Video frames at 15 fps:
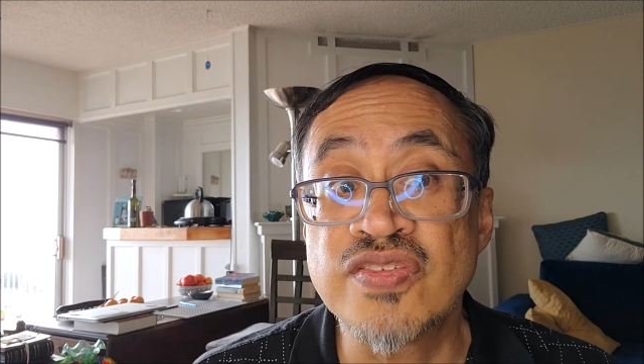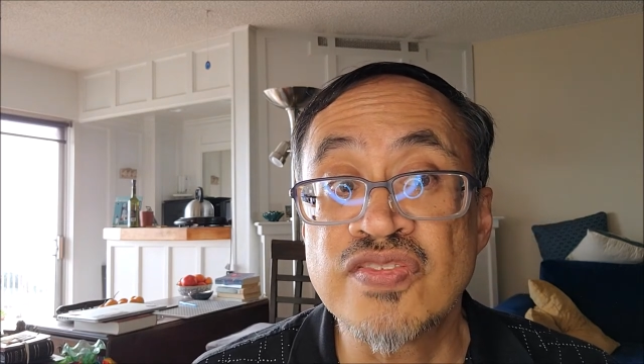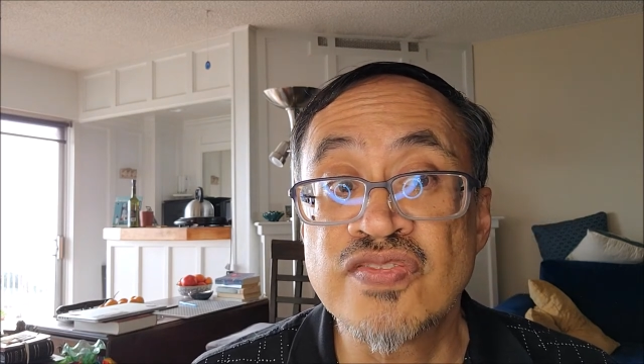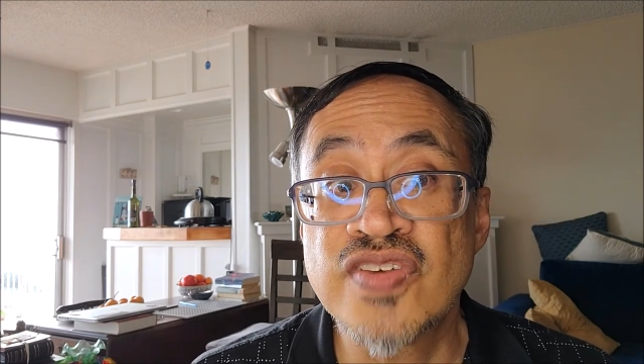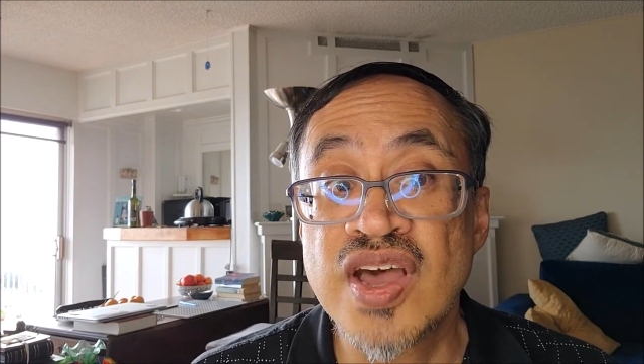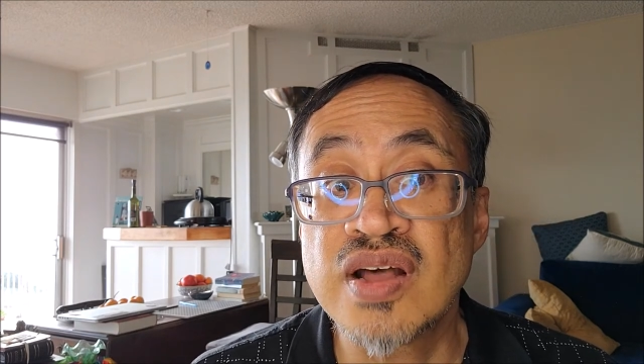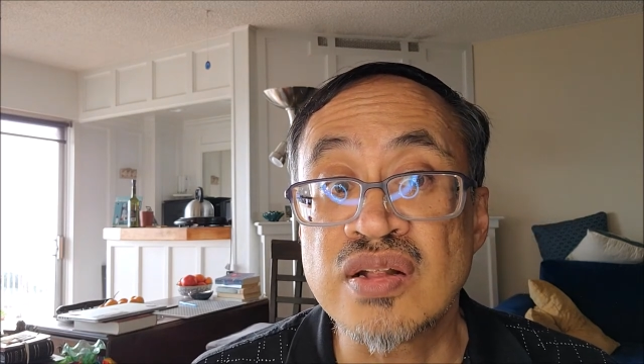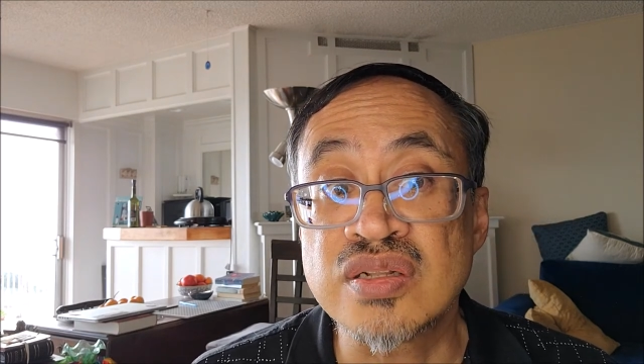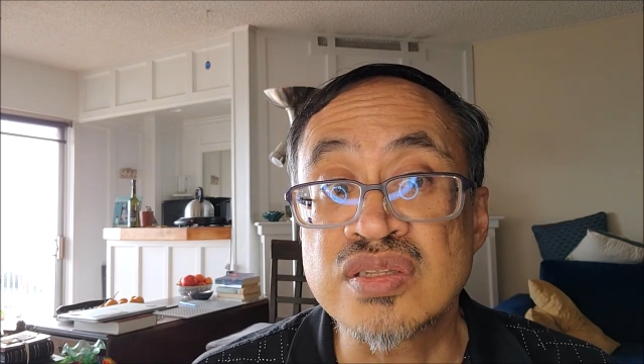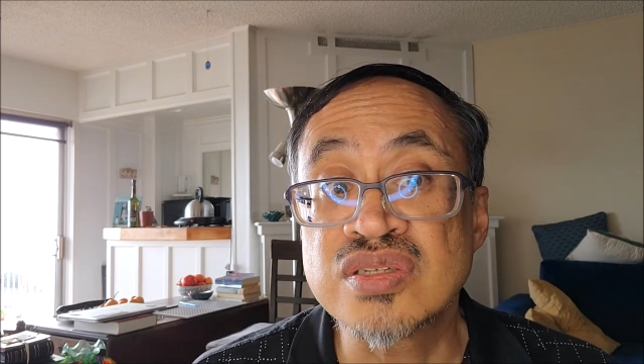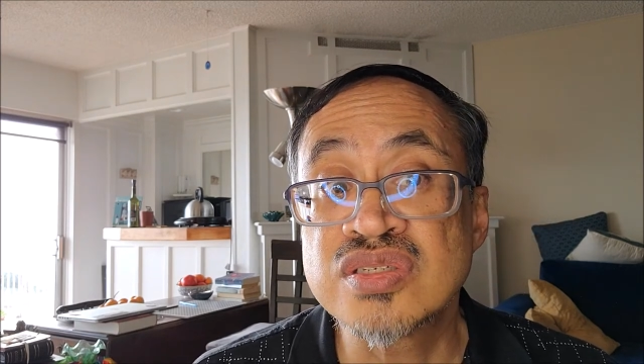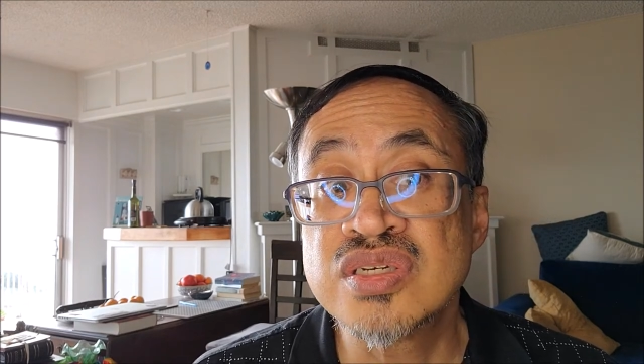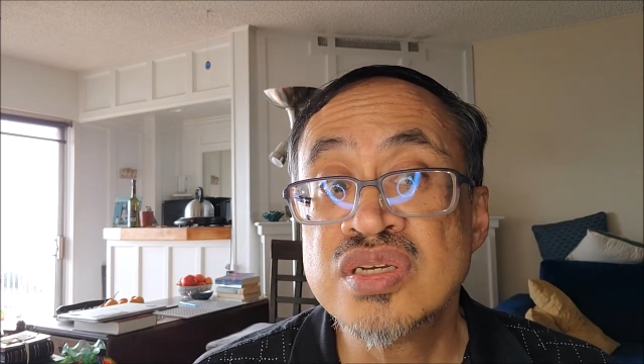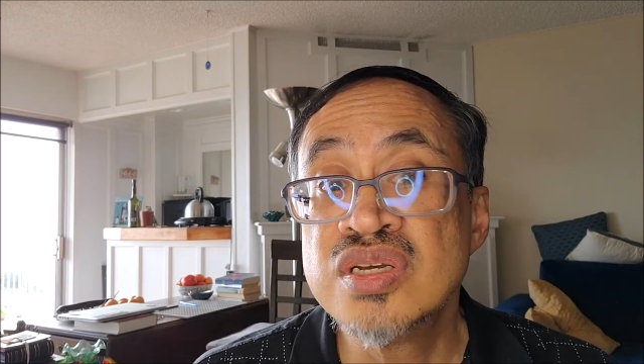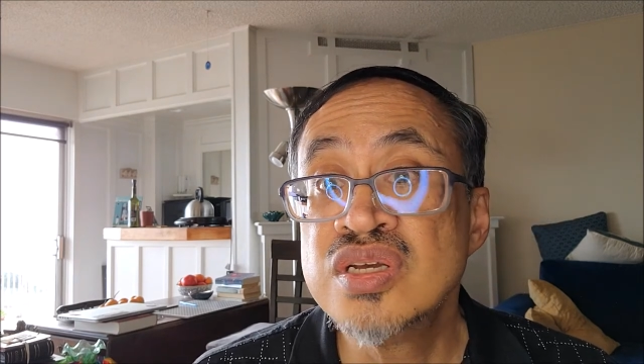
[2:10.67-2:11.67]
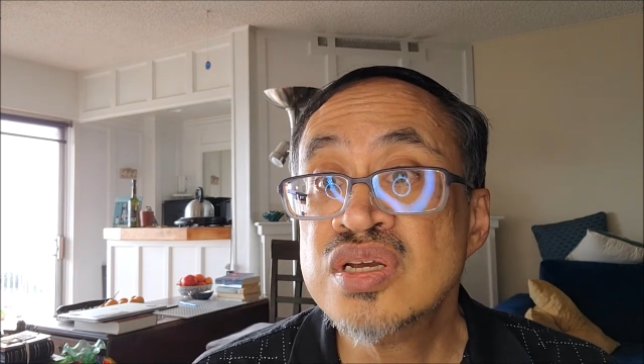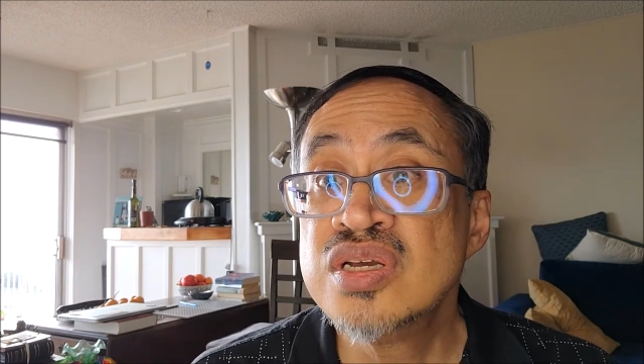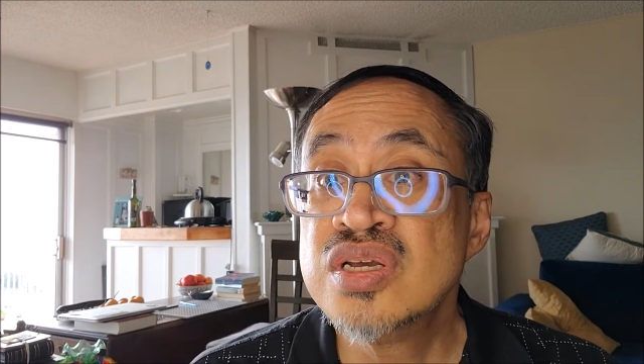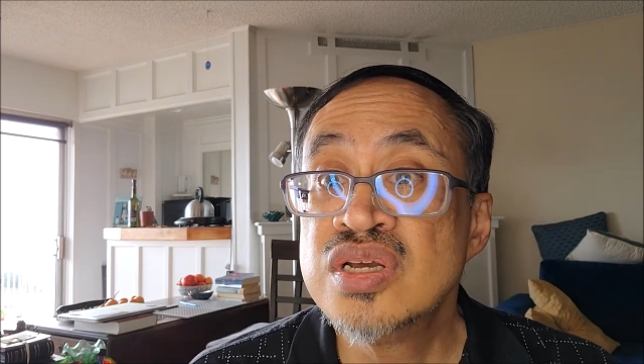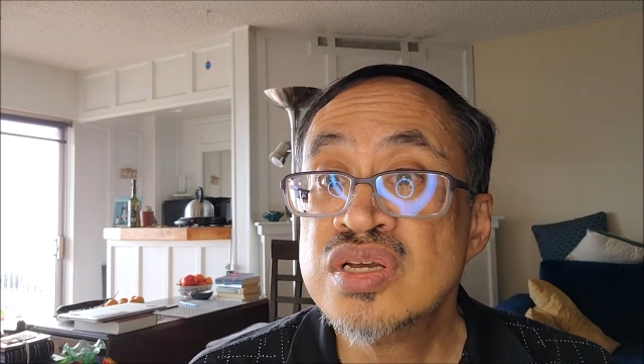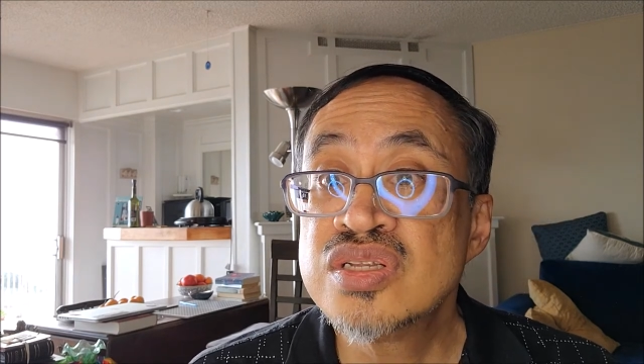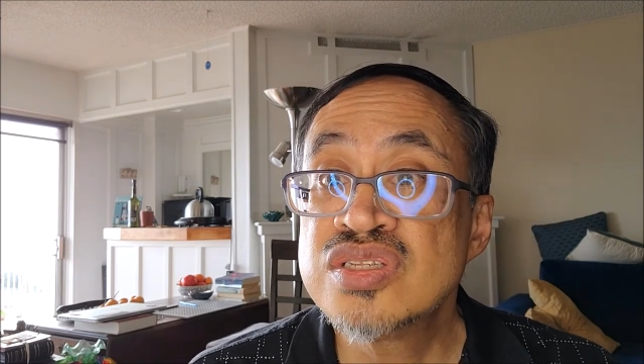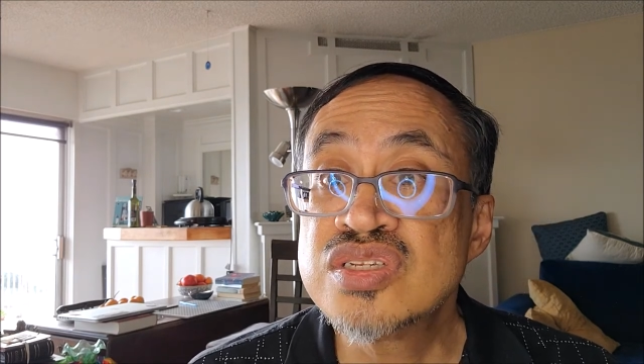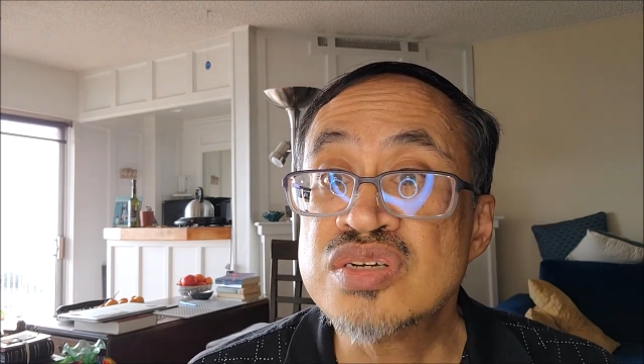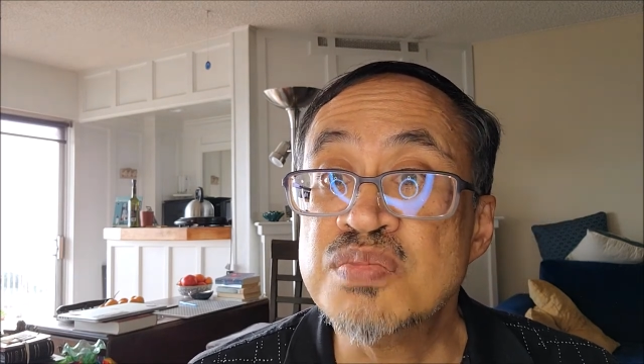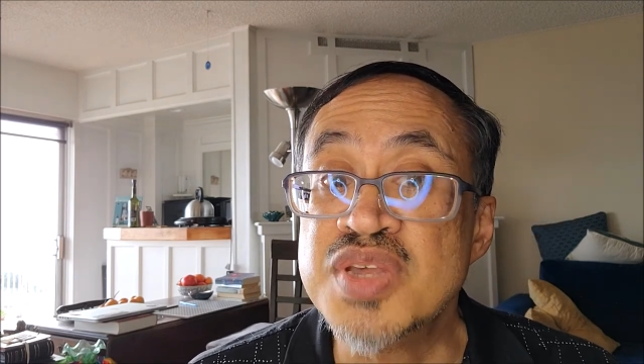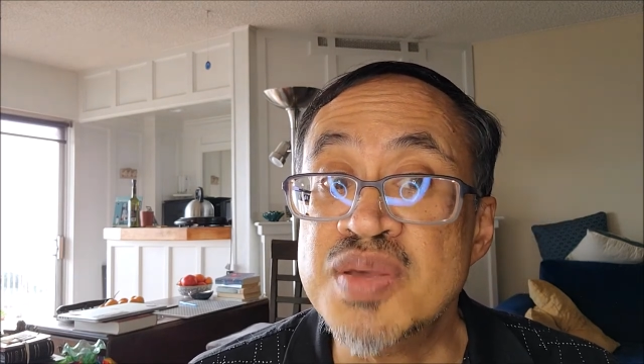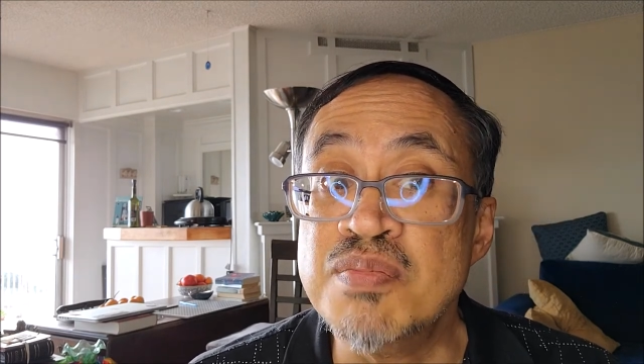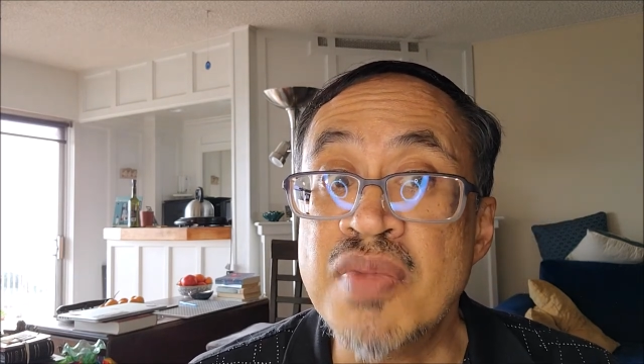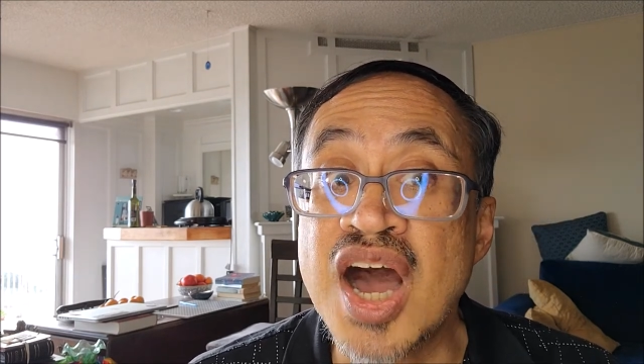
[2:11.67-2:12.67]
felt to
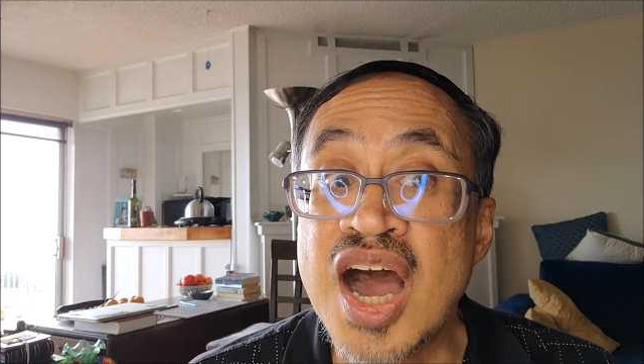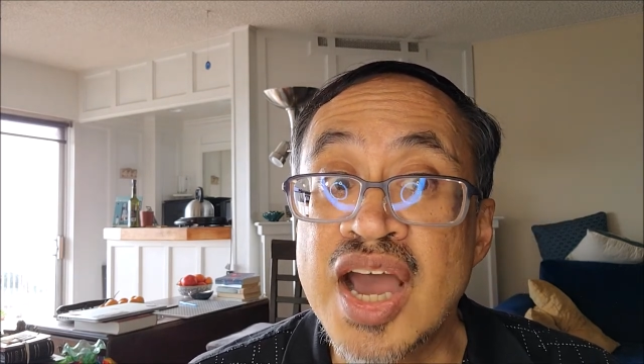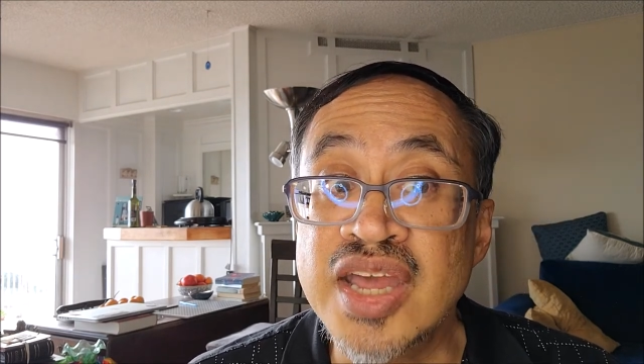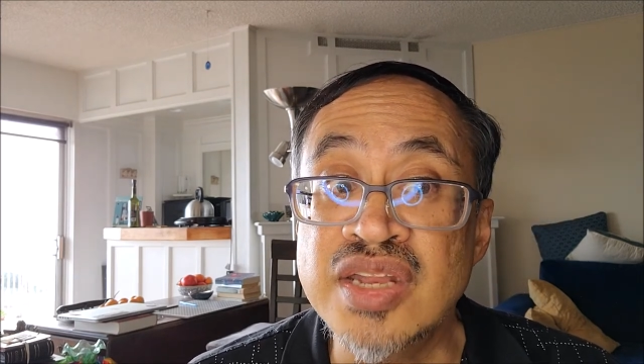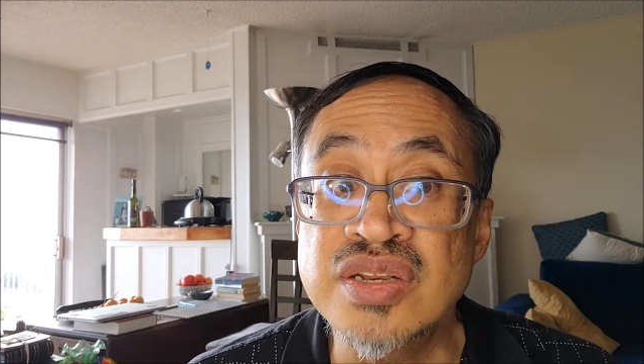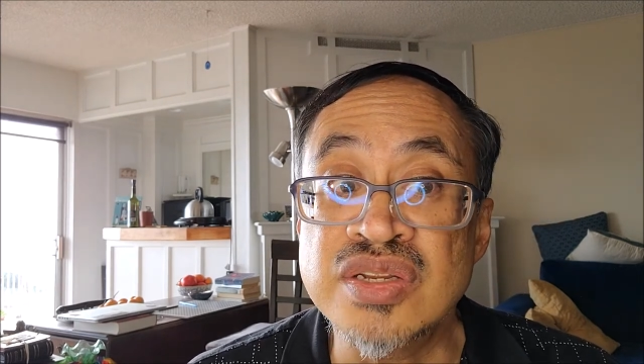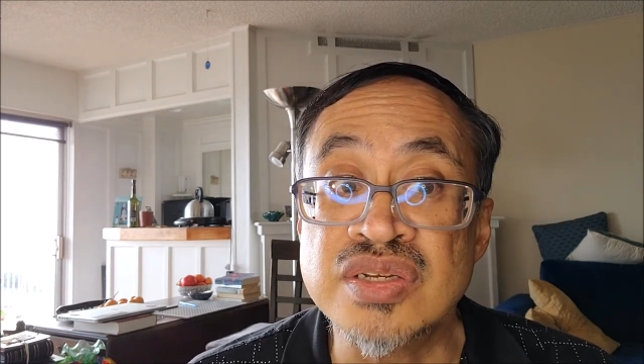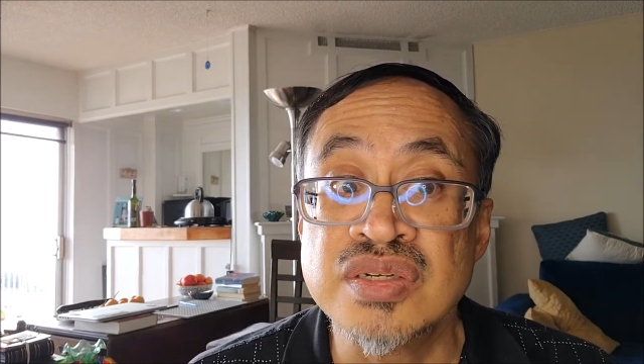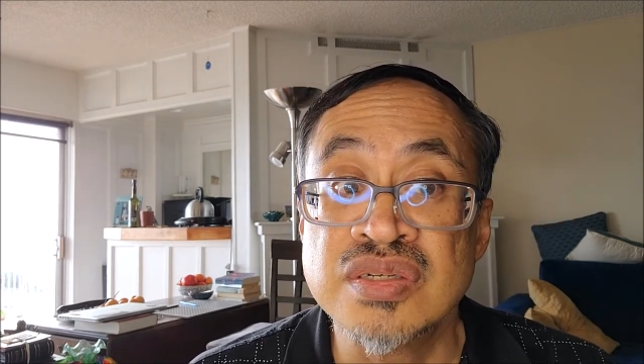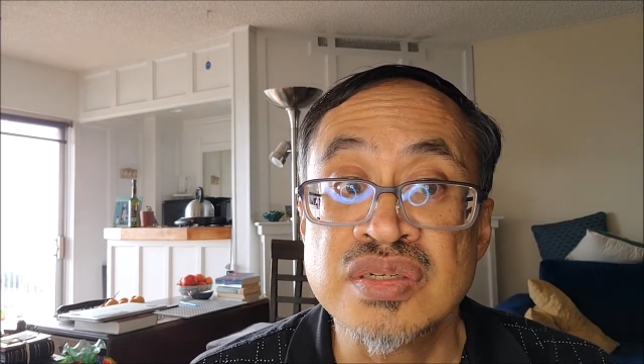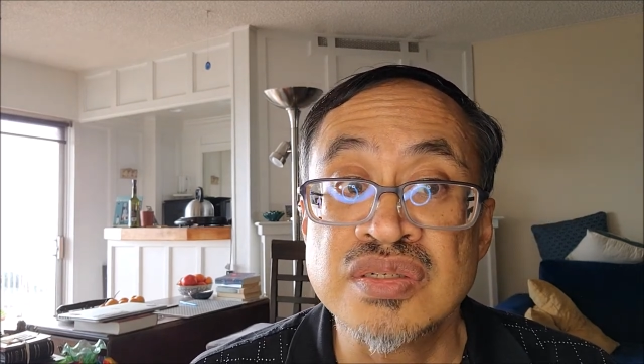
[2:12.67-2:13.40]
be mined.